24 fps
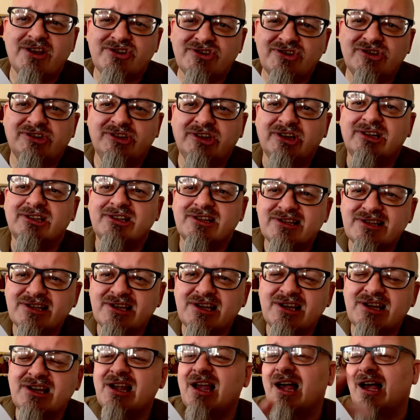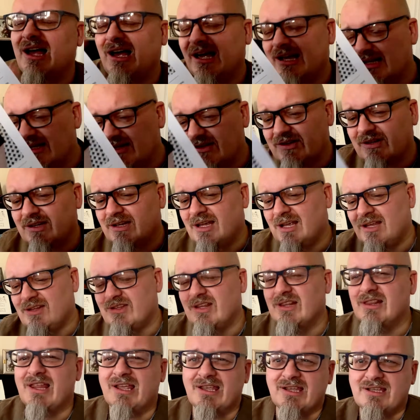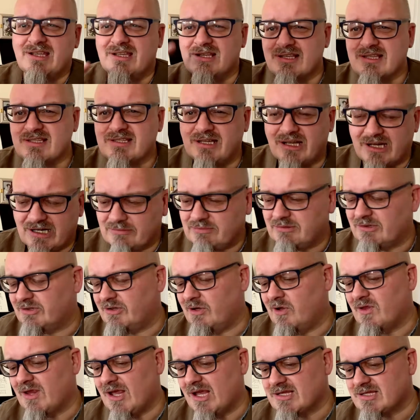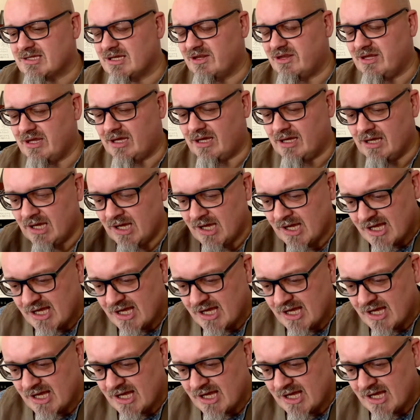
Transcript: you can see, and the light is terrible and all that sort of thing.